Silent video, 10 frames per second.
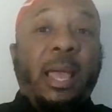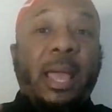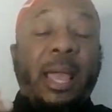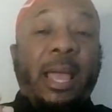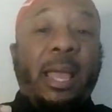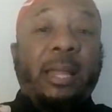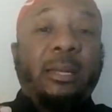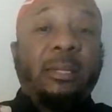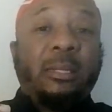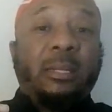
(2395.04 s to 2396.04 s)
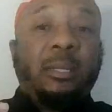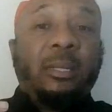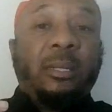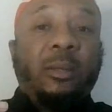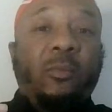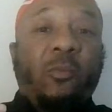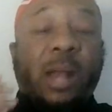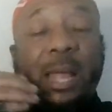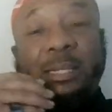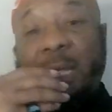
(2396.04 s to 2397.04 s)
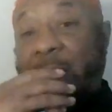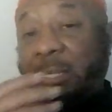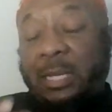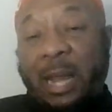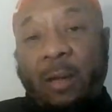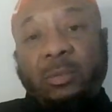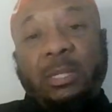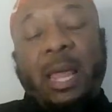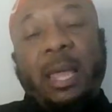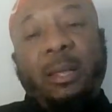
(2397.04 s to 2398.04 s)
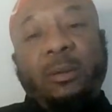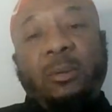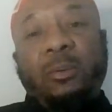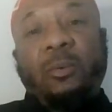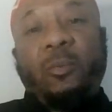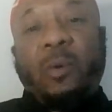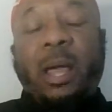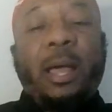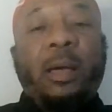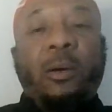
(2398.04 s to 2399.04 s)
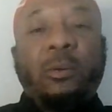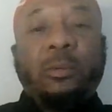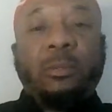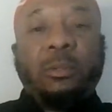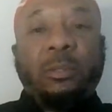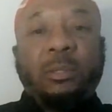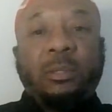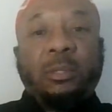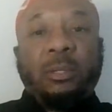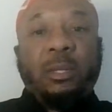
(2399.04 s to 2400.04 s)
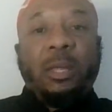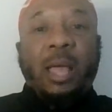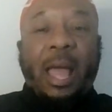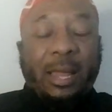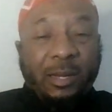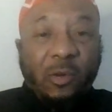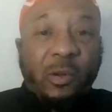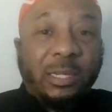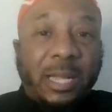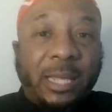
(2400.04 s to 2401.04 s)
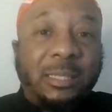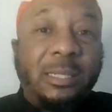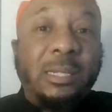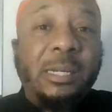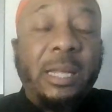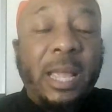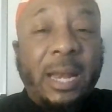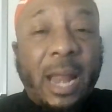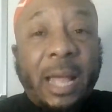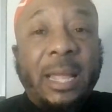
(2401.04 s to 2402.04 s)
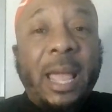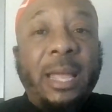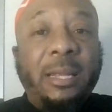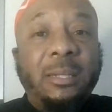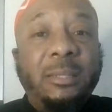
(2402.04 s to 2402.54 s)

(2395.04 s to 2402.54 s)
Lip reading: And when I tasted, I was like, wow, I I know it tastes good, and I can't